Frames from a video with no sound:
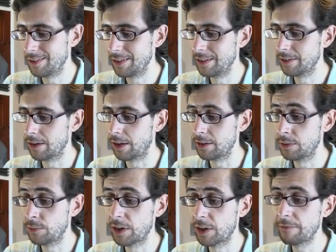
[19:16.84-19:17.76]
is unlikely
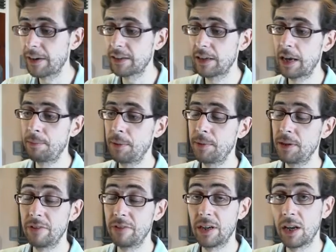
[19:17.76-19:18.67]
to work. In fact,
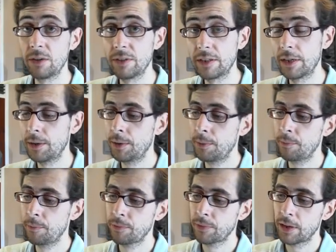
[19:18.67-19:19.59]
APB Reloaded
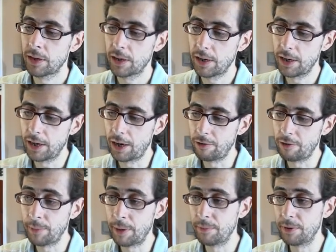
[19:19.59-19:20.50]
uh, I
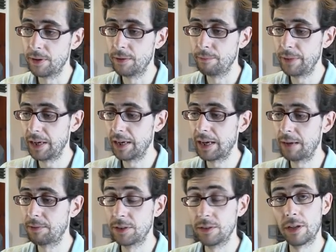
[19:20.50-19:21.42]
remember being an
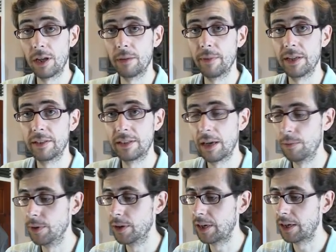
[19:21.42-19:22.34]
absolute nightmare to get
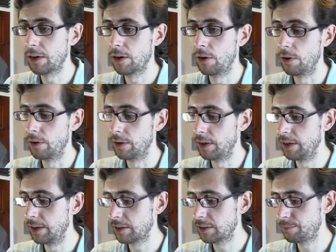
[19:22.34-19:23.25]
working on
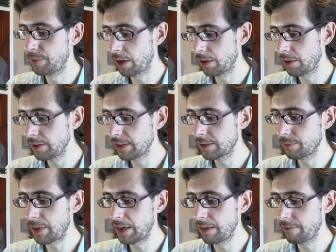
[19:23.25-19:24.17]
Linux. But I think
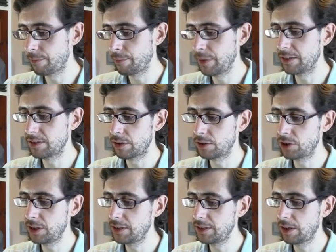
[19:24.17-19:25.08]
that's about it for me. So
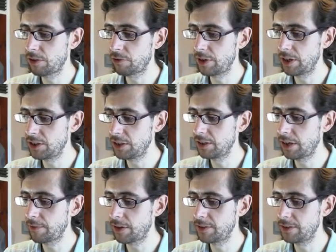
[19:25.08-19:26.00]
GTA 3,
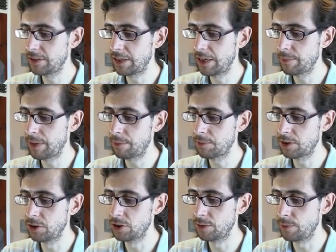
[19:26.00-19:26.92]
GTA Vice City, Hitman
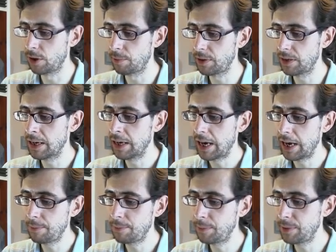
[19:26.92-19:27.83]
Absolution, Monopoly,
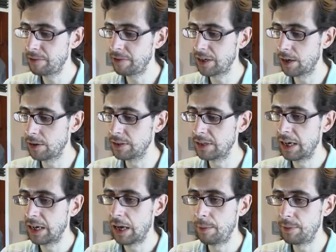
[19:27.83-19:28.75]
APB Reloaded,
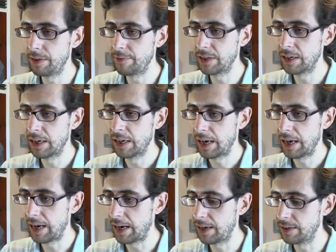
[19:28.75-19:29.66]
Oblivion,
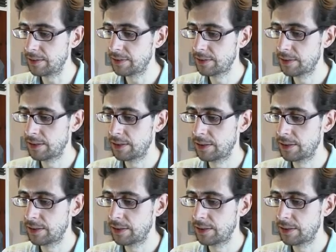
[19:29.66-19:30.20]
and